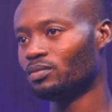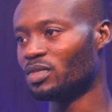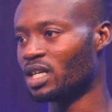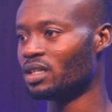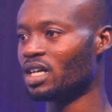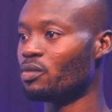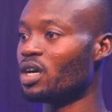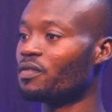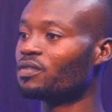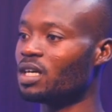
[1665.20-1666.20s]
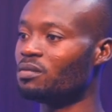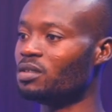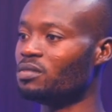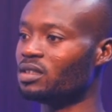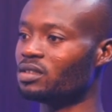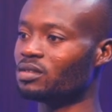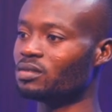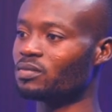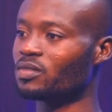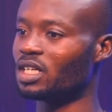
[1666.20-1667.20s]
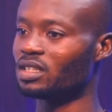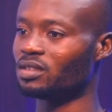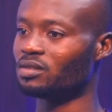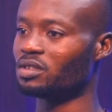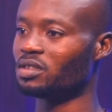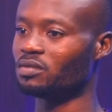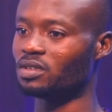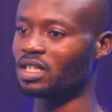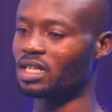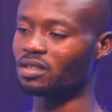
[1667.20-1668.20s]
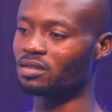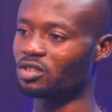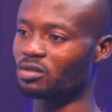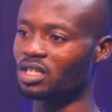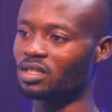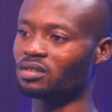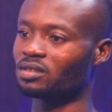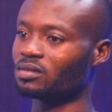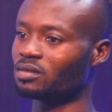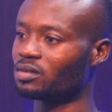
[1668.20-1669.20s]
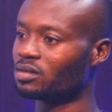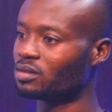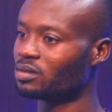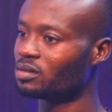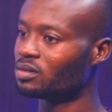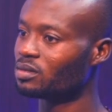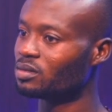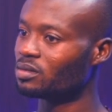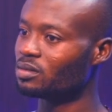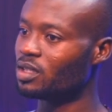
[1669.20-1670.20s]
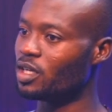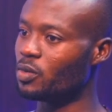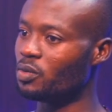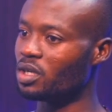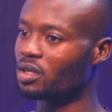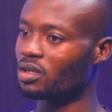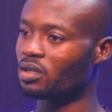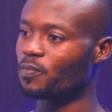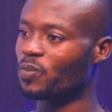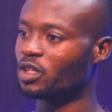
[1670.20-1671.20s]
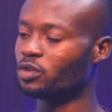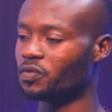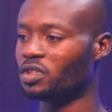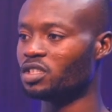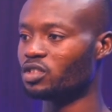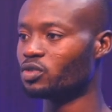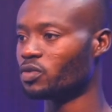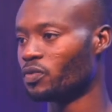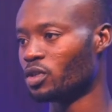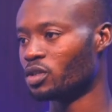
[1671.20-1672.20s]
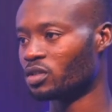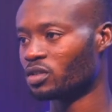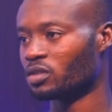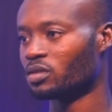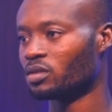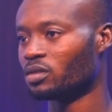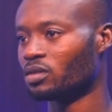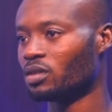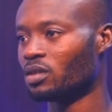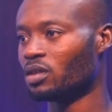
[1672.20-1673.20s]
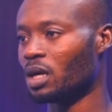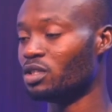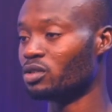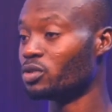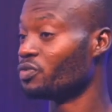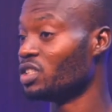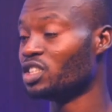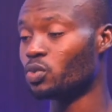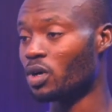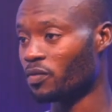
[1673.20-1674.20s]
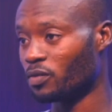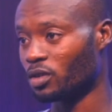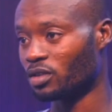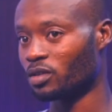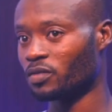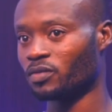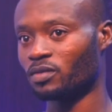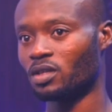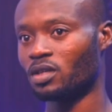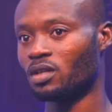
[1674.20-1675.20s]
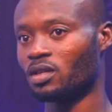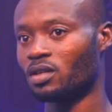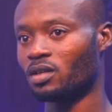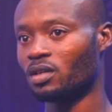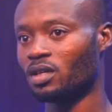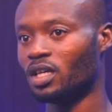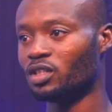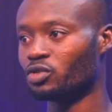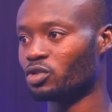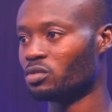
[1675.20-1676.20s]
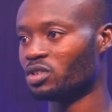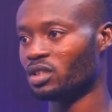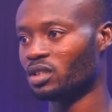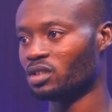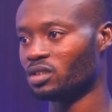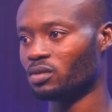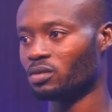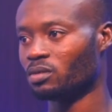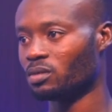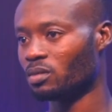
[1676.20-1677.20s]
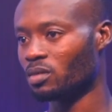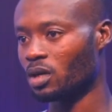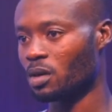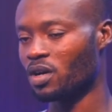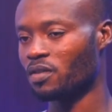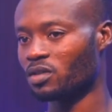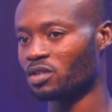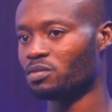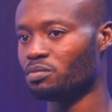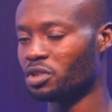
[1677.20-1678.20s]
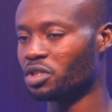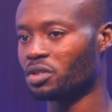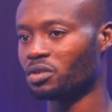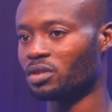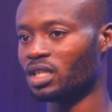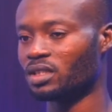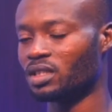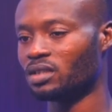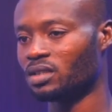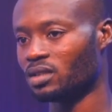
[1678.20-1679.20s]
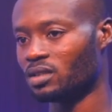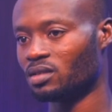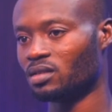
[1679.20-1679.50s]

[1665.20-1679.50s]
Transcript: by then. We have time limit, as in we're giving like sometimes a week to finish 2 floors. I mean, to finish 1 floor of 8 rooms each, apart from the BQ and then the